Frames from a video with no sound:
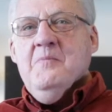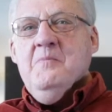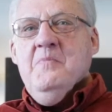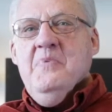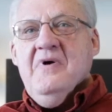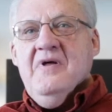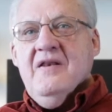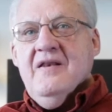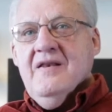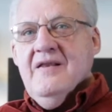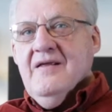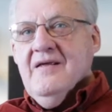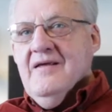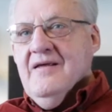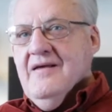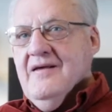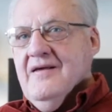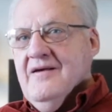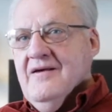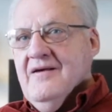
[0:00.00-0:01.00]
But
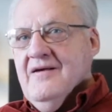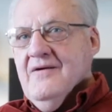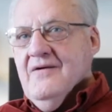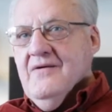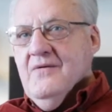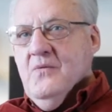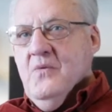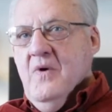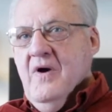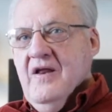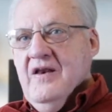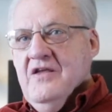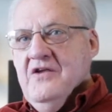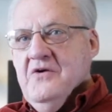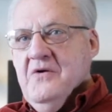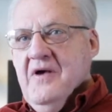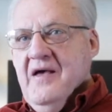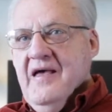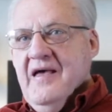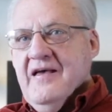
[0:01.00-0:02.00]
why do
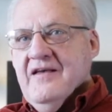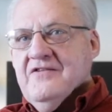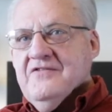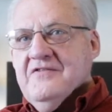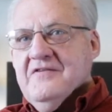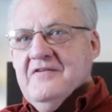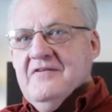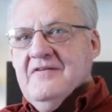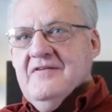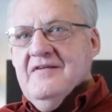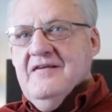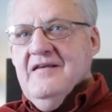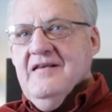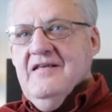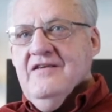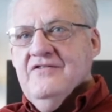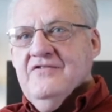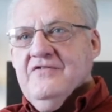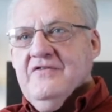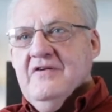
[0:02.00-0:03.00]
you ask? And
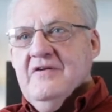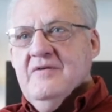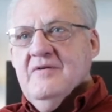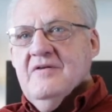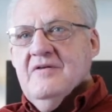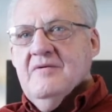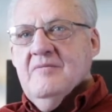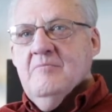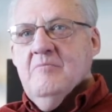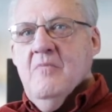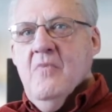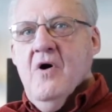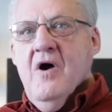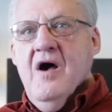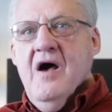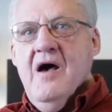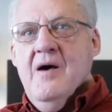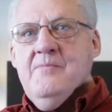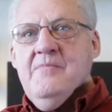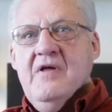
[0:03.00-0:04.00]
he said,
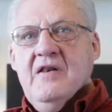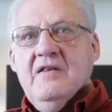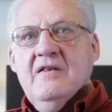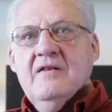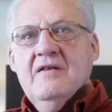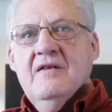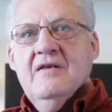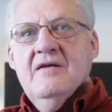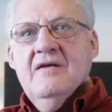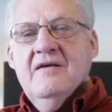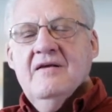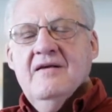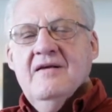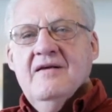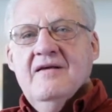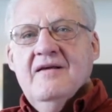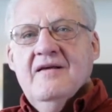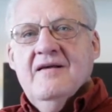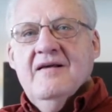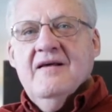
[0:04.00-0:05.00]
Muhammad.
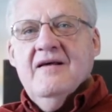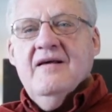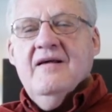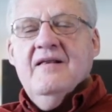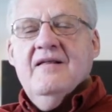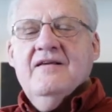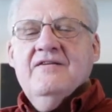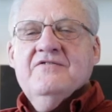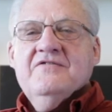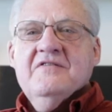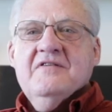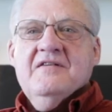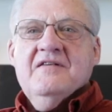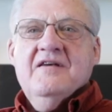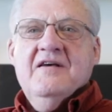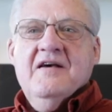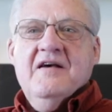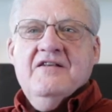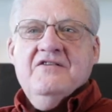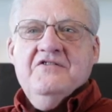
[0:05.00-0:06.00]
And I said,
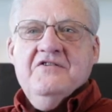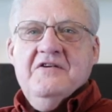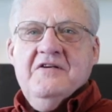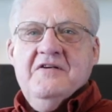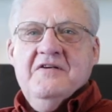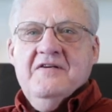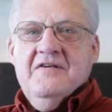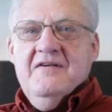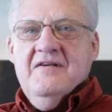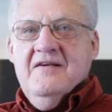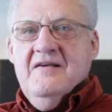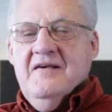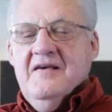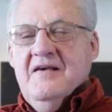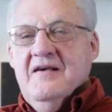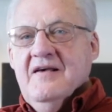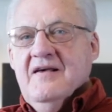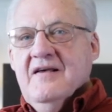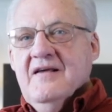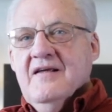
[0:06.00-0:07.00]
gotcha.
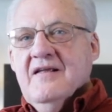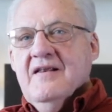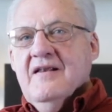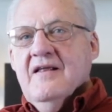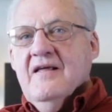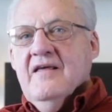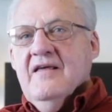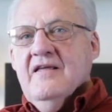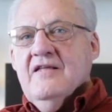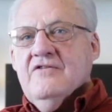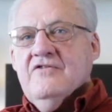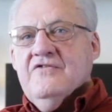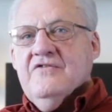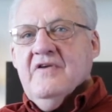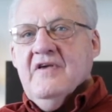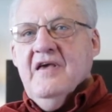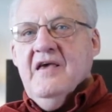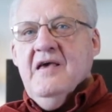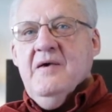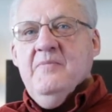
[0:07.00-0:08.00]

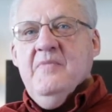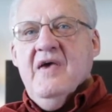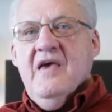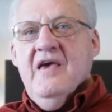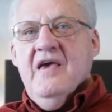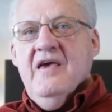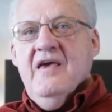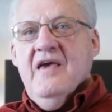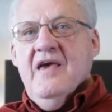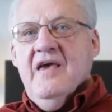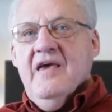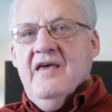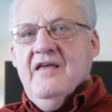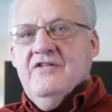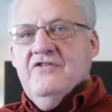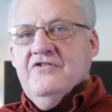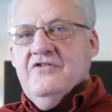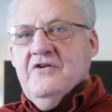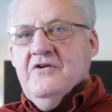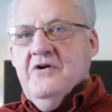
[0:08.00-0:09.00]
It's
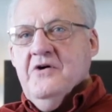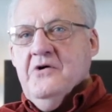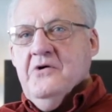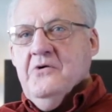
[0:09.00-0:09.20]
Mahomet.